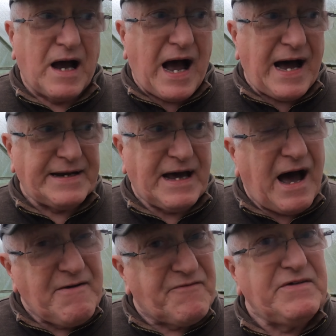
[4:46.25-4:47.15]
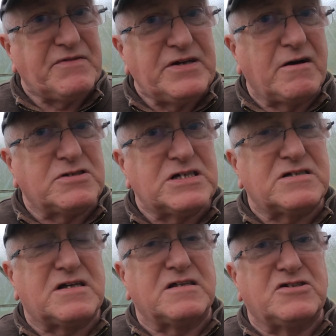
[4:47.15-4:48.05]
and I've even
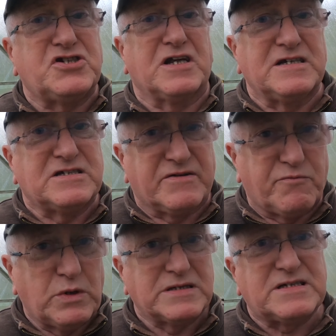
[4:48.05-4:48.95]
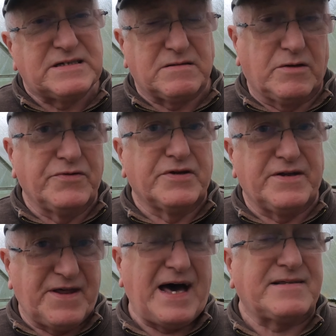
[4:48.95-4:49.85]
noticed that the chilies have wilted under
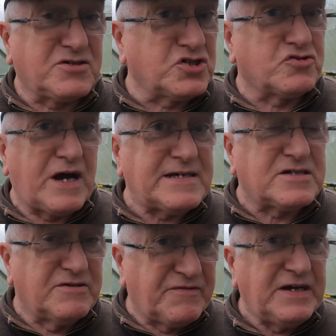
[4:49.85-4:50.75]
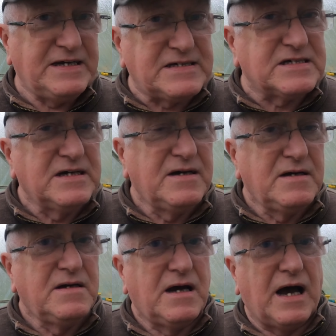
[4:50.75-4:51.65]
that stress of heat.
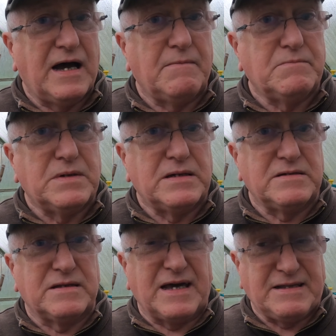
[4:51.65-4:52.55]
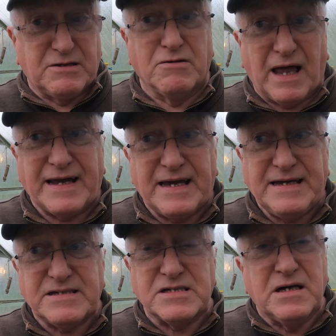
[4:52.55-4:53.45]
They do like
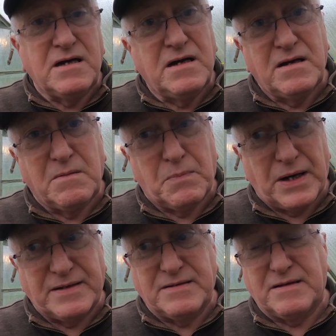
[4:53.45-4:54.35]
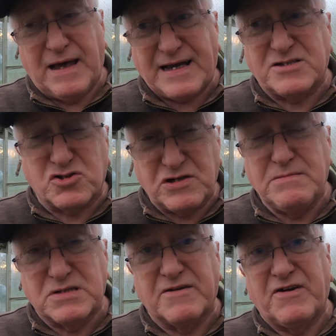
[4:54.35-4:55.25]
heat, but
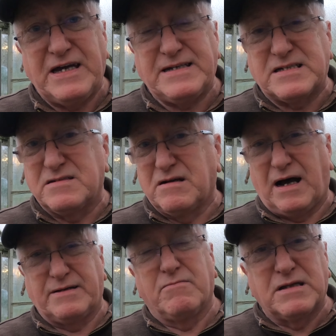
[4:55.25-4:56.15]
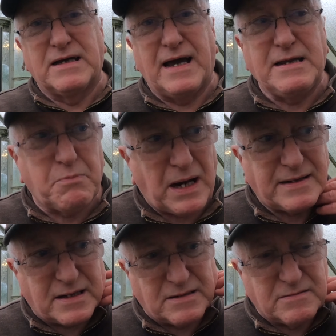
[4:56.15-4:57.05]
extremes of heat, I don't think any
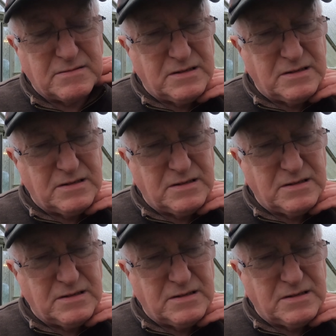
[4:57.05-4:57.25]
plant can